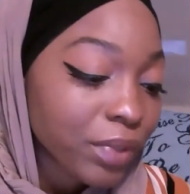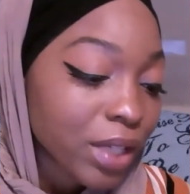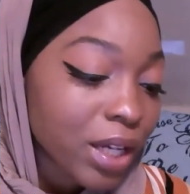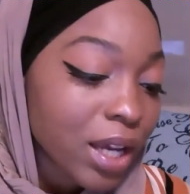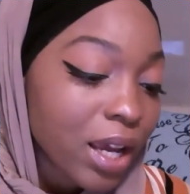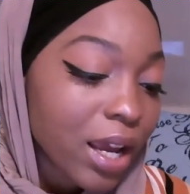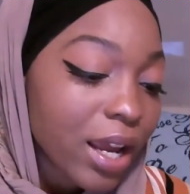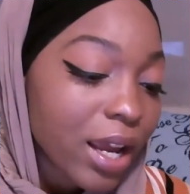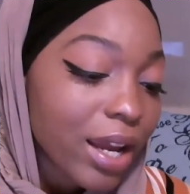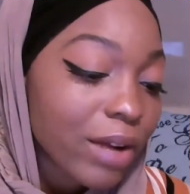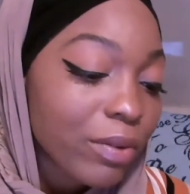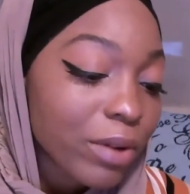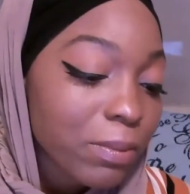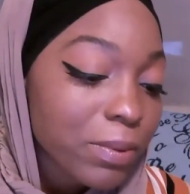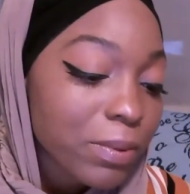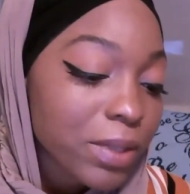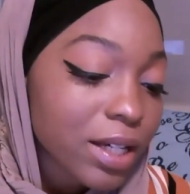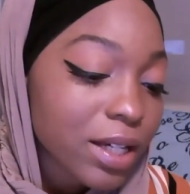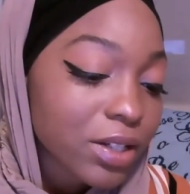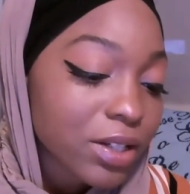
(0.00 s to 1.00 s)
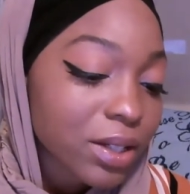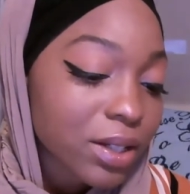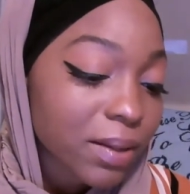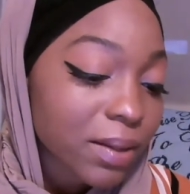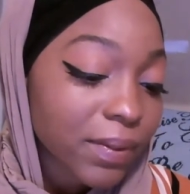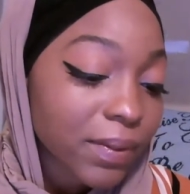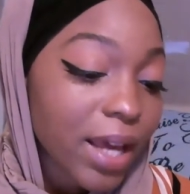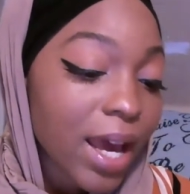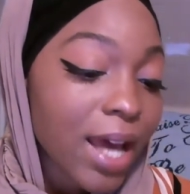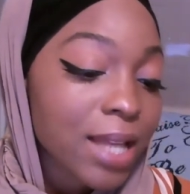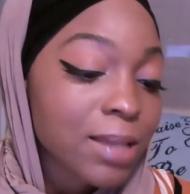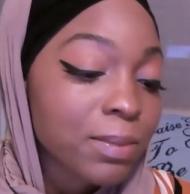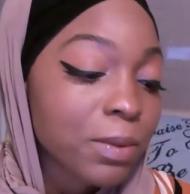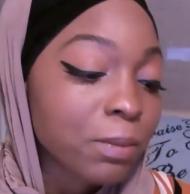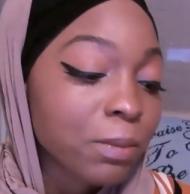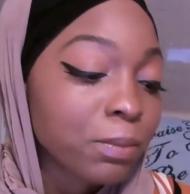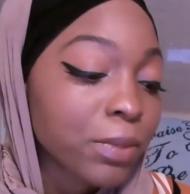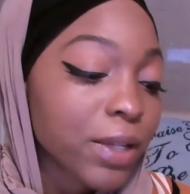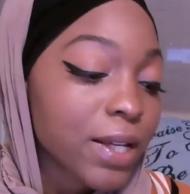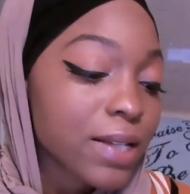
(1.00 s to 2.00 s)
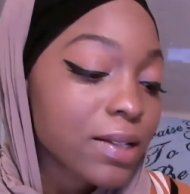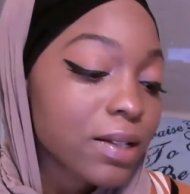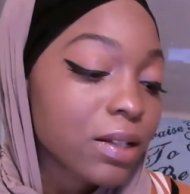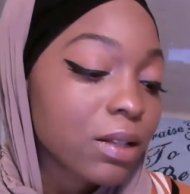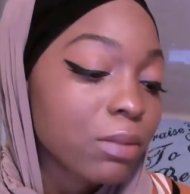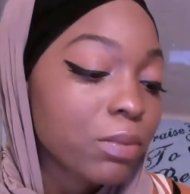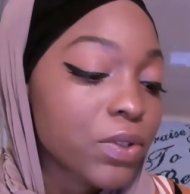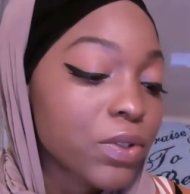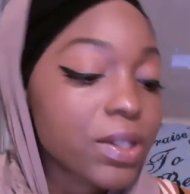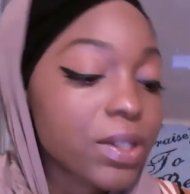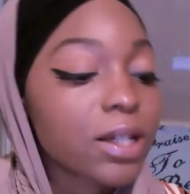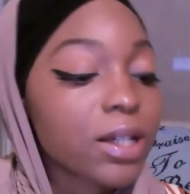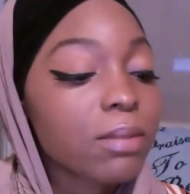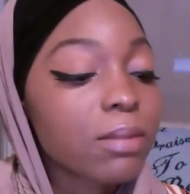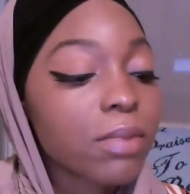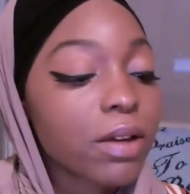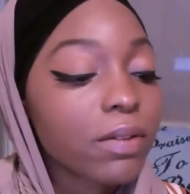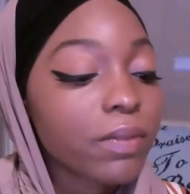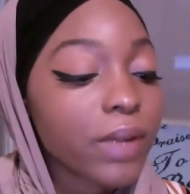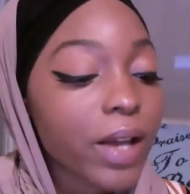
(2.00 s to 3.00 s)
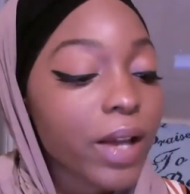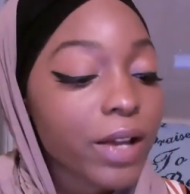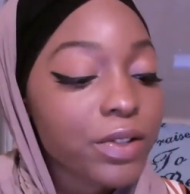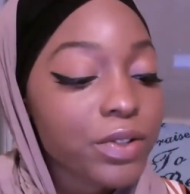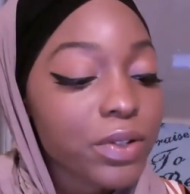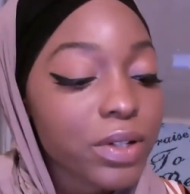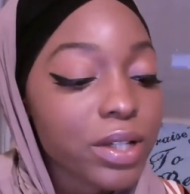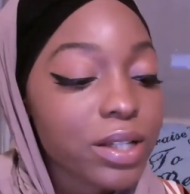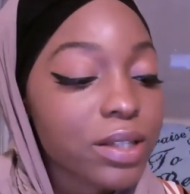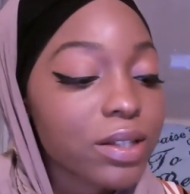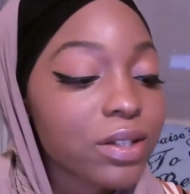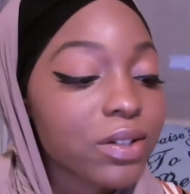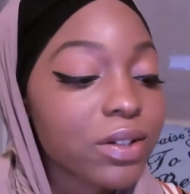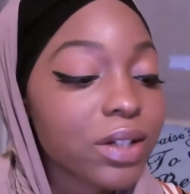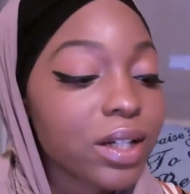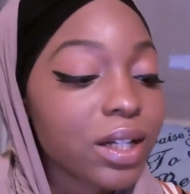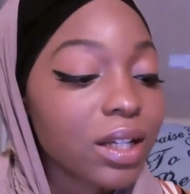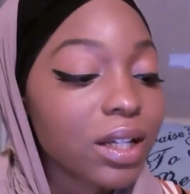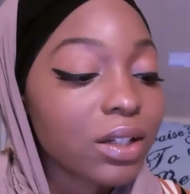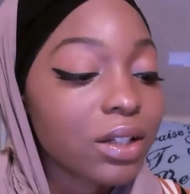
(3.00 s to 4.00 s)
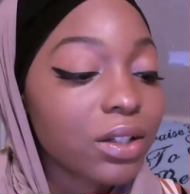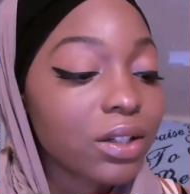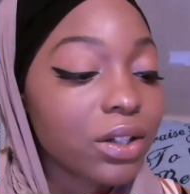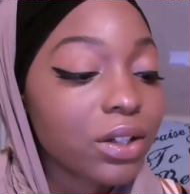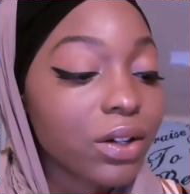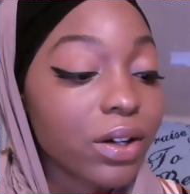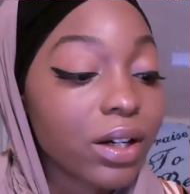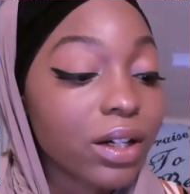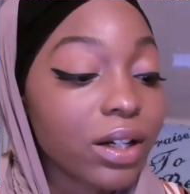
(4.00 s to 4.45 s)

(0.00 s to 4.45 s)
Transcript: A reproduction of it has been placed in the Museum of Natural History in New York.